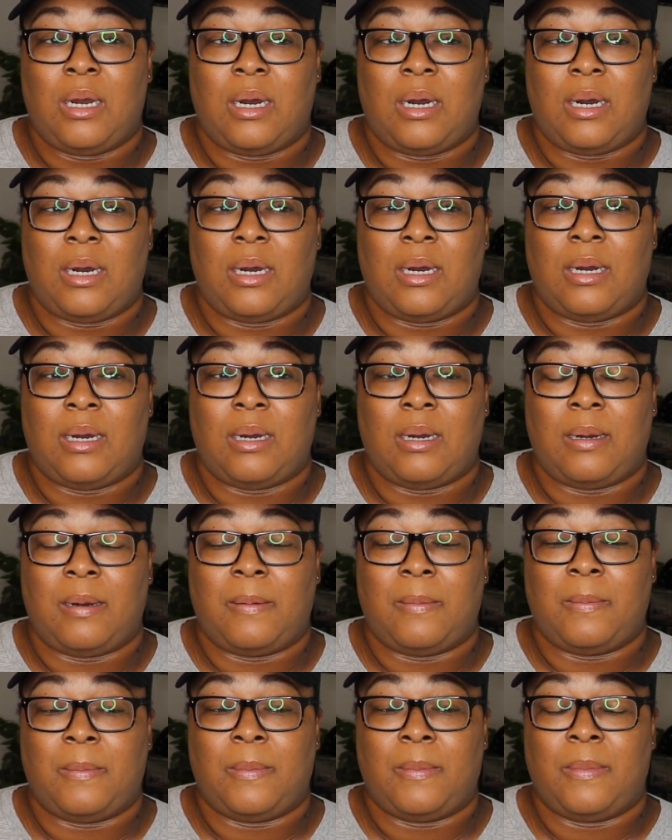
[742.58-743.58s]

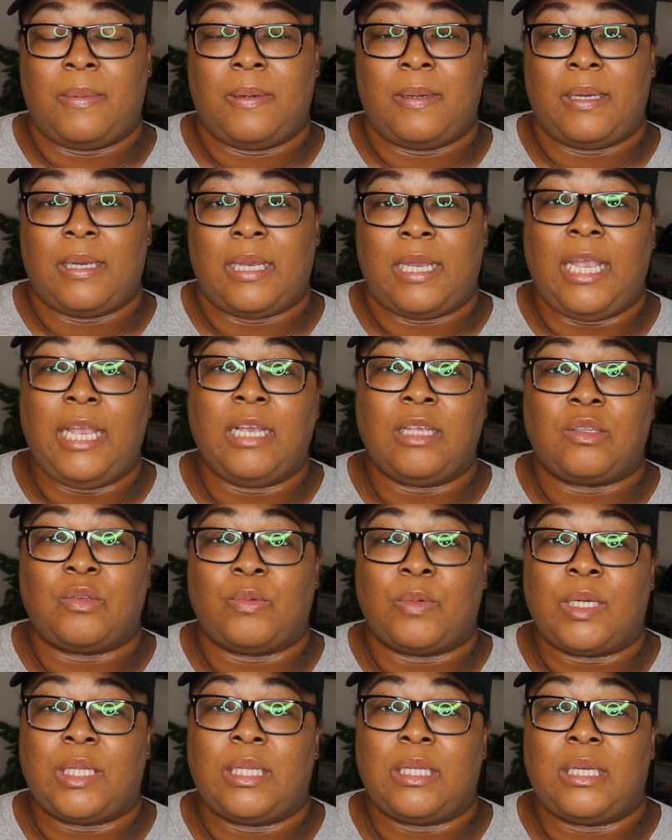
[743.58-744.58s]
Um, he's
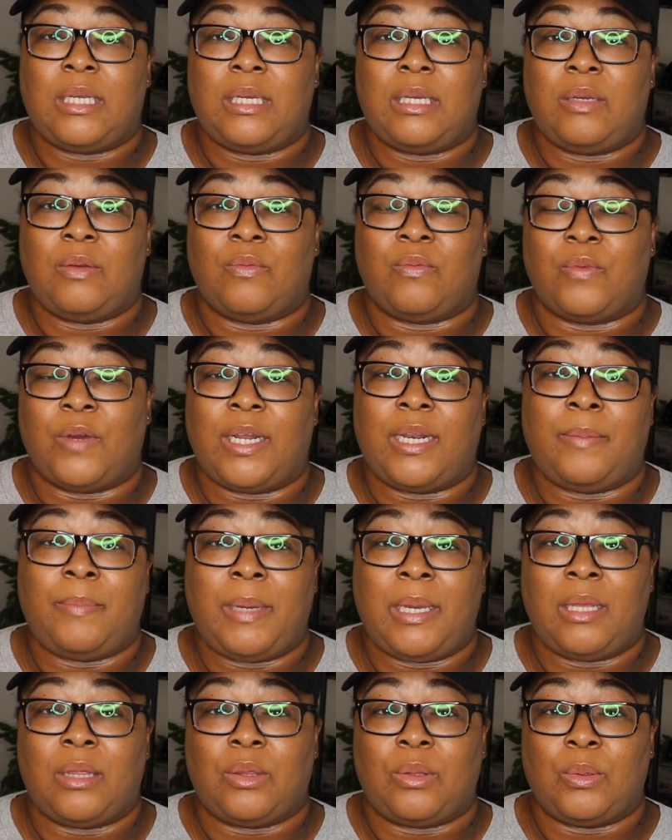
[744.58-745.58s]
really running
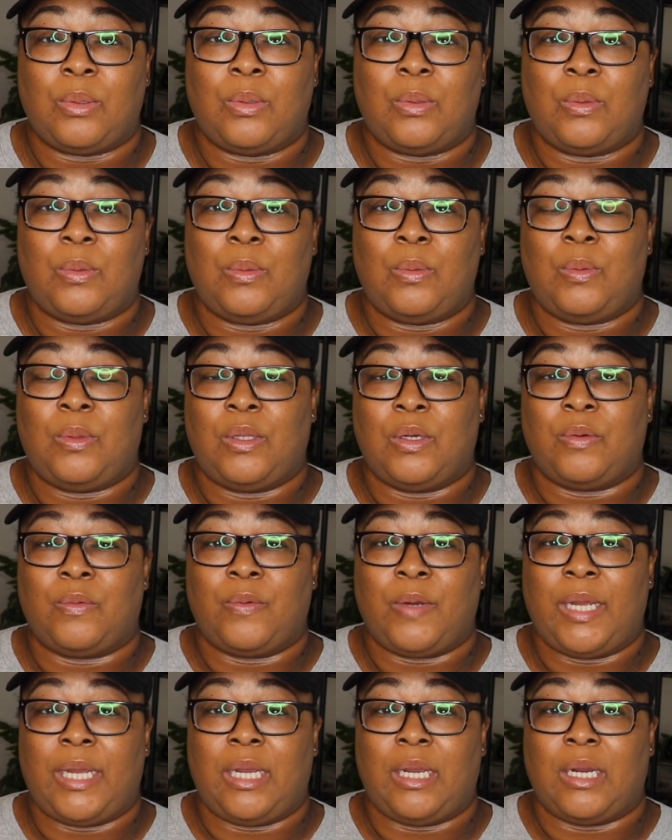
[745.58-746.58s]
me through the
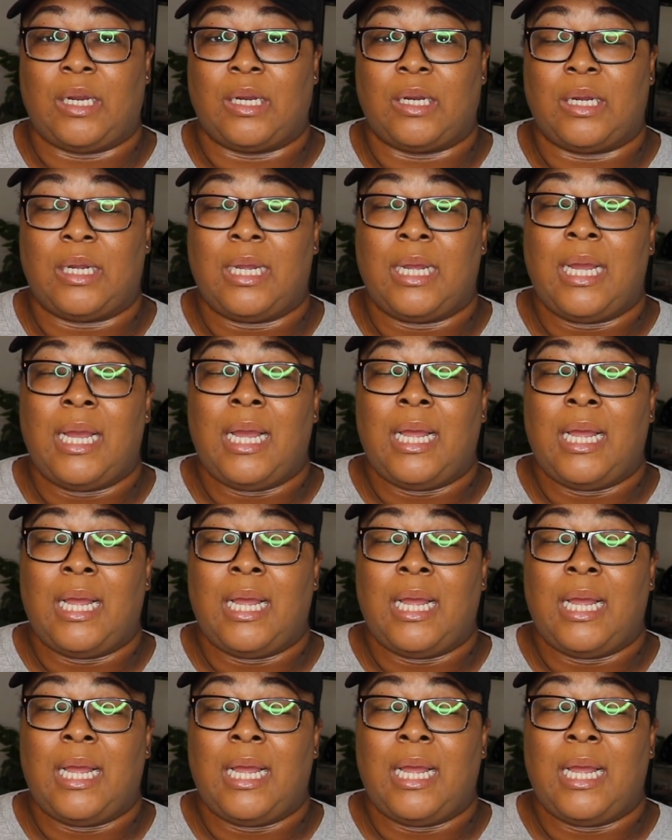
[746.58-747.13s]
ringer.